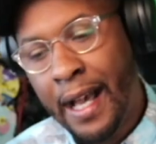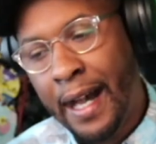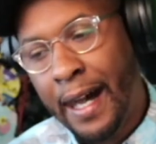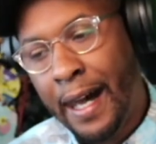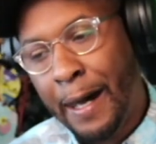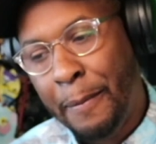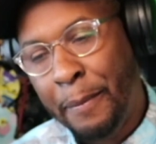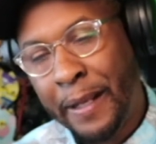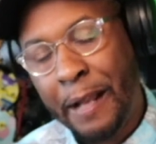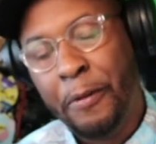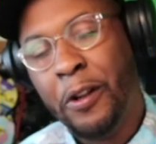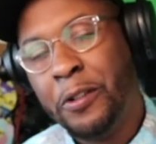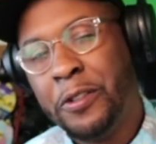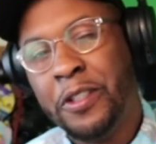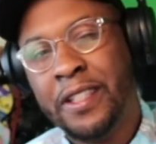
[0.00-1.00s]
But I
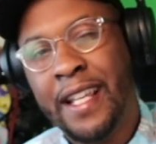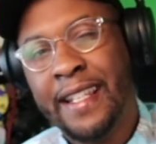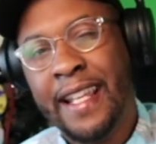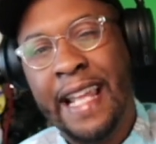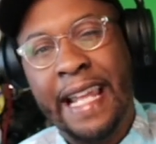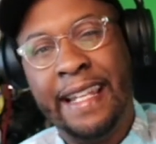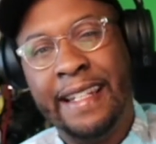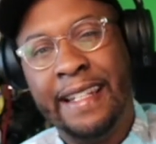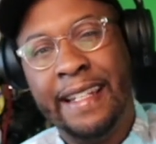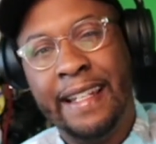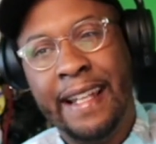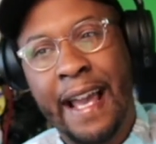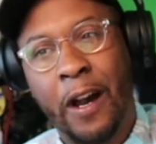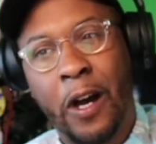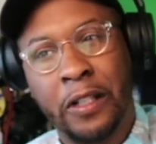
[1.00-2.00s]
would also say that
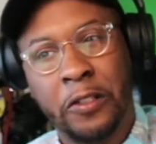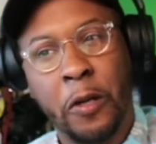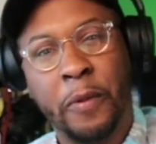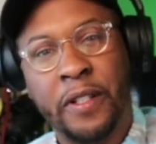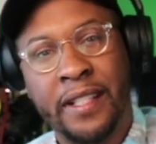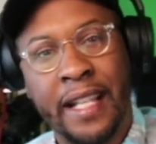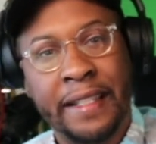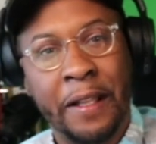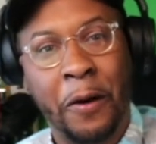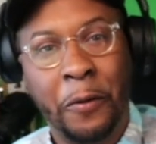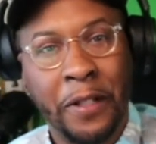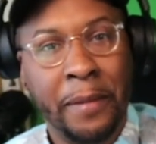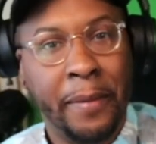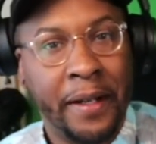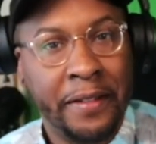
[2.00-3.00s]
October is not the
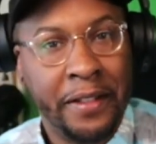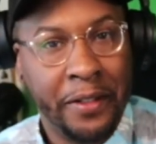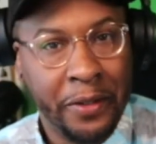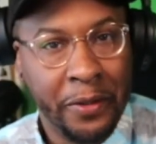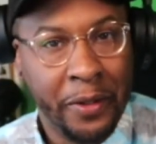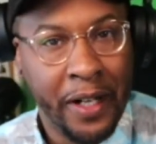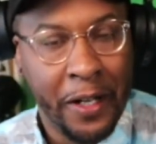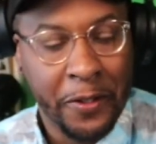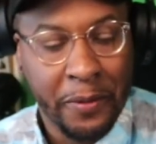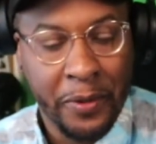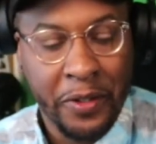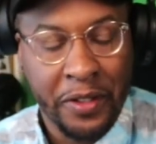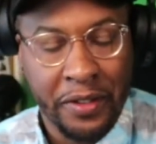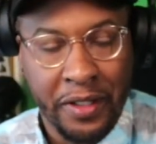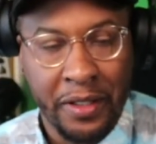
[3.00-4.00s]
only month to do
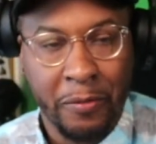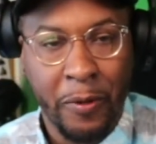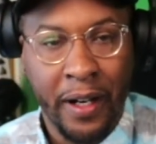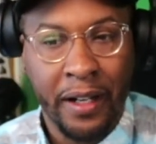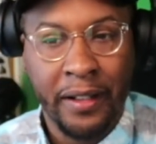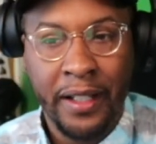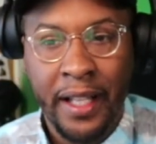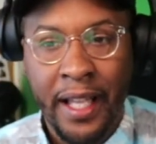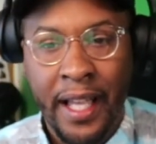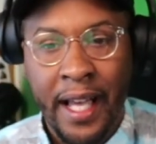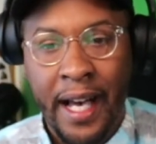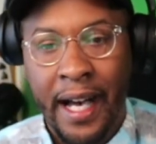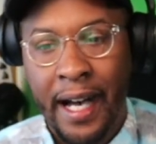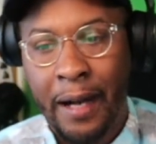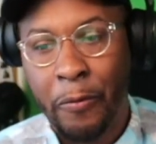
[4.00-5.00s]
contributions as well,
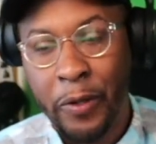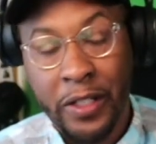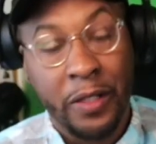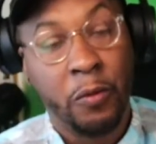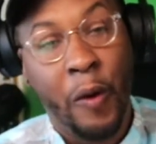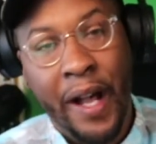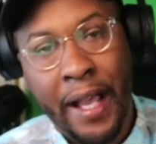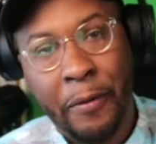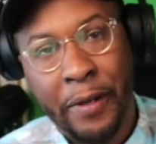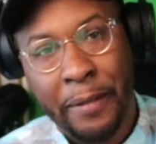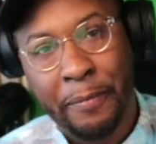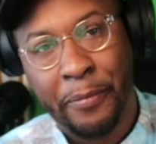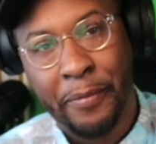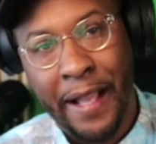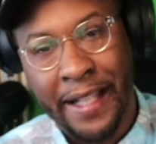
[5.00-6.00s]
which is why I want
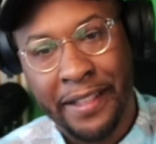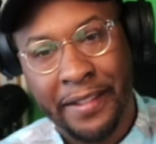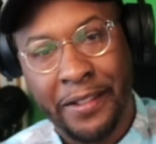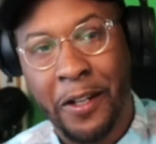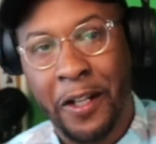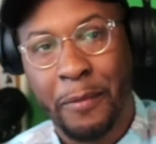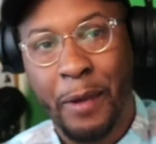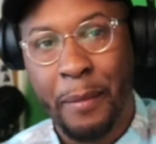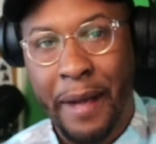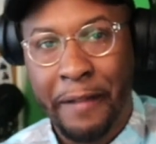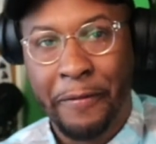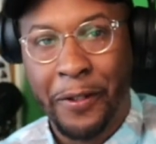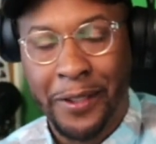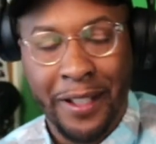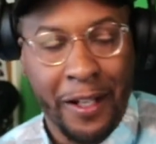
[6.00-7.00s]
to actually talk about my
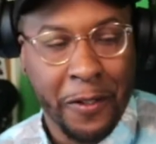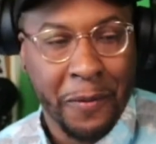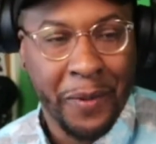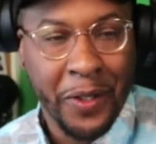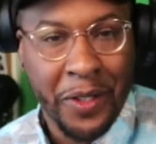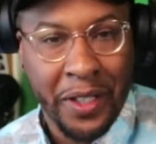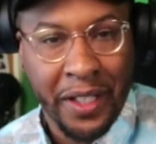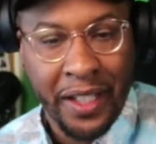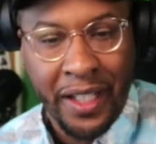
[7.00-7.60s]
first contribution.